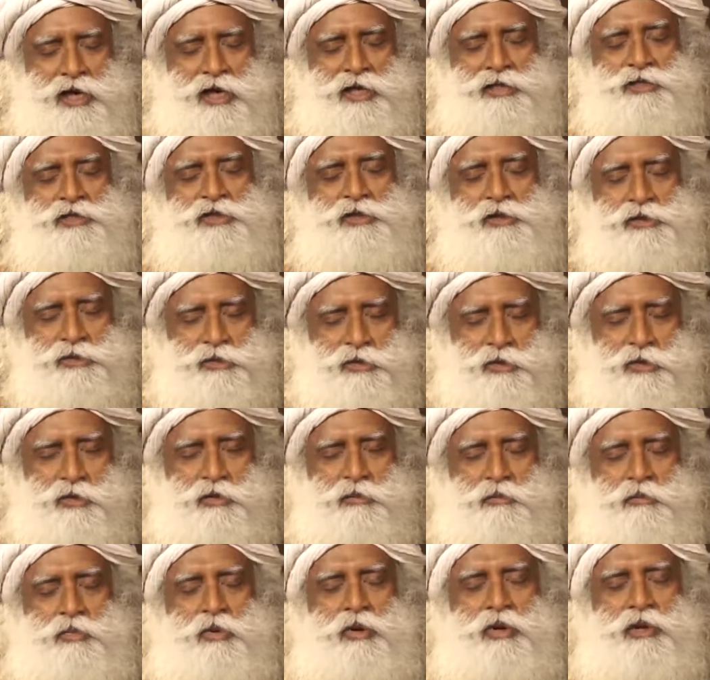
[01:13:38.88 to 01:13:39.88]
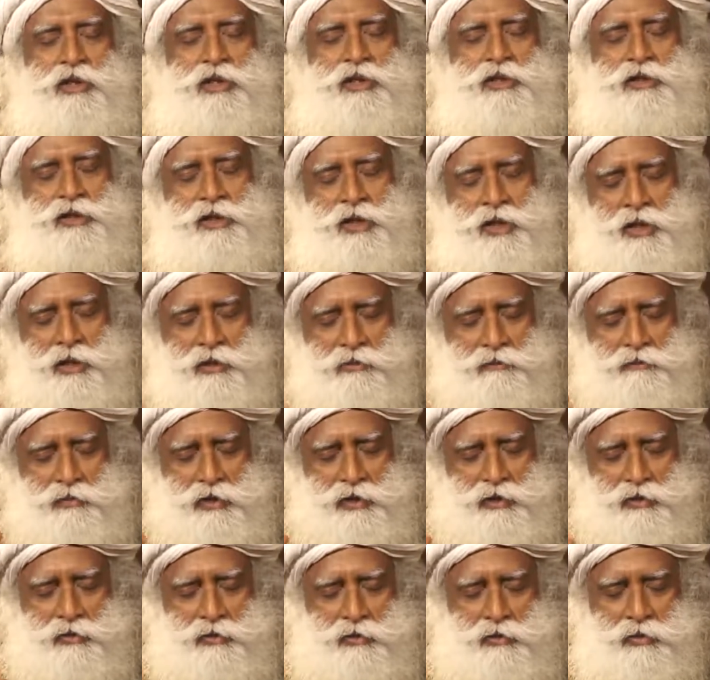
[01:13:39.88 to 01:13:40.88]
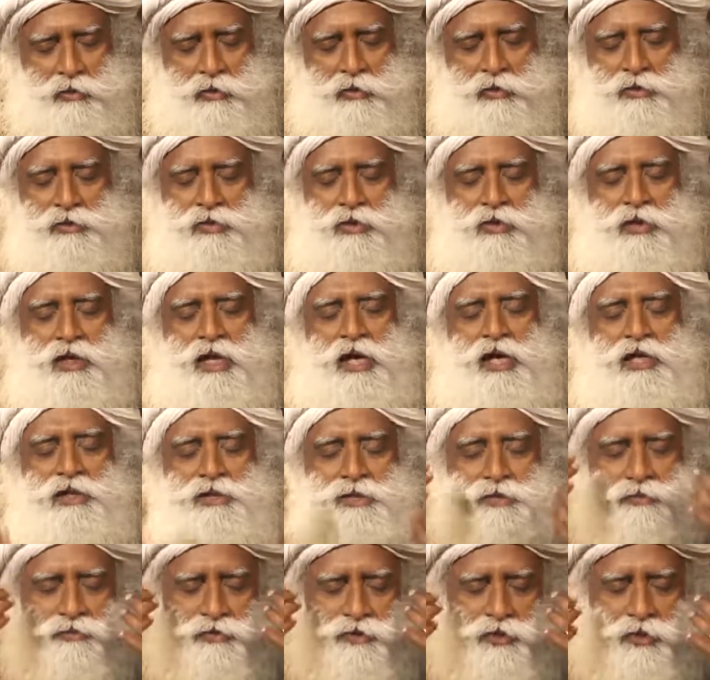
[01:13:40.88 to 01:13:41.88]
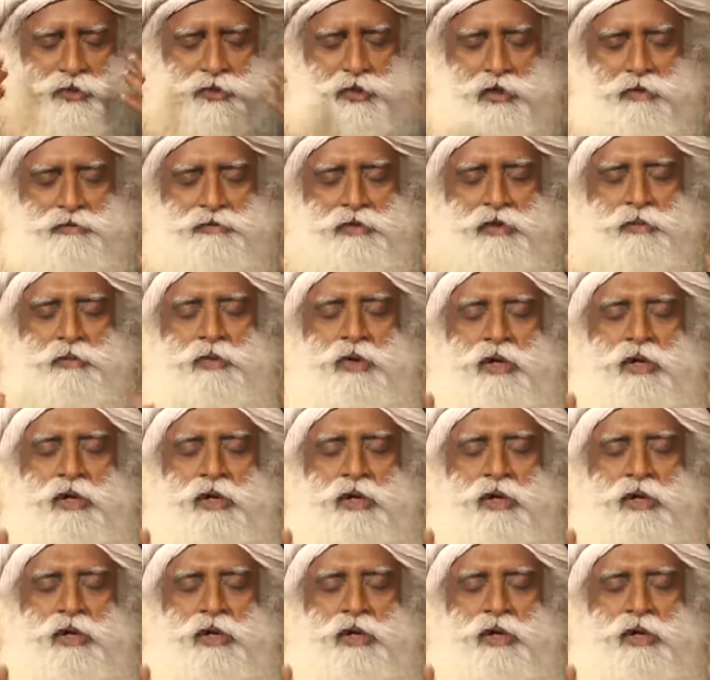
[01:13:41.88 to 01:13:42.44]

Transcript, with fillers: eyes is so important. When you close your eyes, you've shut off the